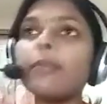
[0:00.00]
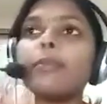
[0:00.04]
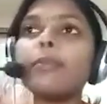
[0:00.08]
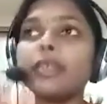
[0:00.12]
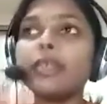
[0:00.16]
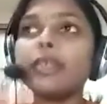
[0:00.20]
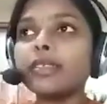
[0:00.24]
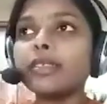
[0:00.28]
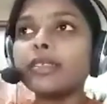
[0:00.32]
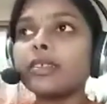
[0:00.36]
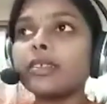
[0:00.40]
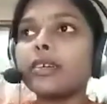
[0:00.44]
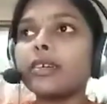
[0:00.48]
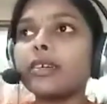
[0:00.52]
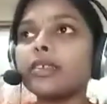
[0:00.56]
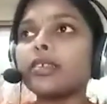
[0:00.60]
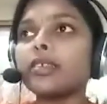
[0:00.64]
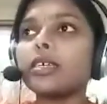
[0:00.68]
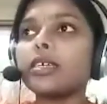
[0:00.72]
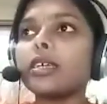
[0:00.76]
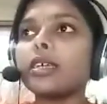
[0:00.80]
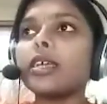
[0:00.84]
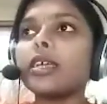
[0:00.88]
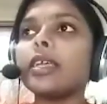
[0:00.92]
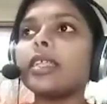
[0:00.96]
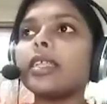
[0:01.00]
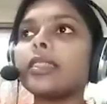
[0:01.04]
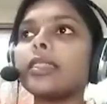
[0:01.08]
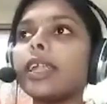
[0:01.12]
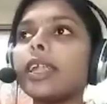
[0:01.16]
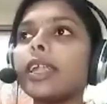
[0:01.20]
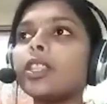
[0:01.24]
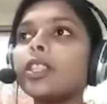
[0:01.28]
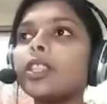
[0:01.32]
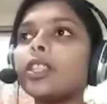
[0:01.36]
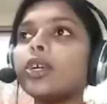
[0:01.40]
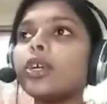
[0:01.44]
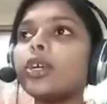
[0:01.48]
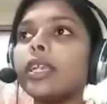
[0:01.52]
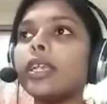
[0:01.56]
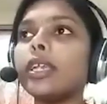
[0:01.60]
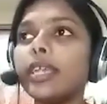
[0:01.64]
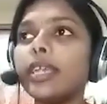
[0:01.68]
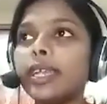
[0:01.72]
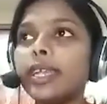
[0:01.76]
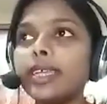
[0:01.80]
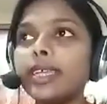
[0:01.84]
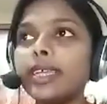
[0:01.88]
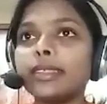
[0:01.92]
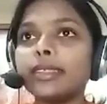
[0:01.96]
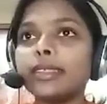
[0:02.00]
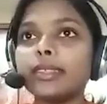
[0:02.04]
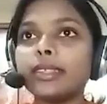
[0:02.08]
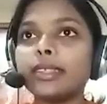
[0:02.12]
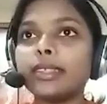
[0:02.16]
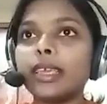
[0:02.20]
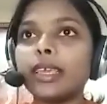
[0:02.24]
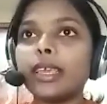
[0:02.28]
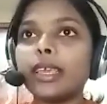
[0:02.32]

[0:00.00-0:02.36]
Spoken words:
discussed that the lease